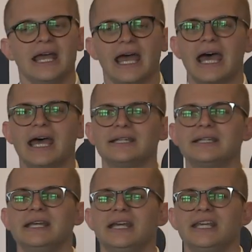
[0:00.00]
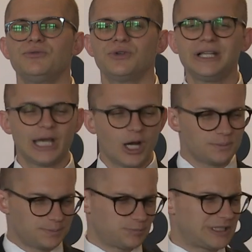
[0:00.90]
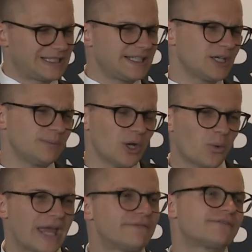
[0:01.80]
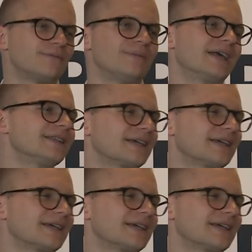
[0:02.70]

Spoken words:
And he really helped steer me away from that.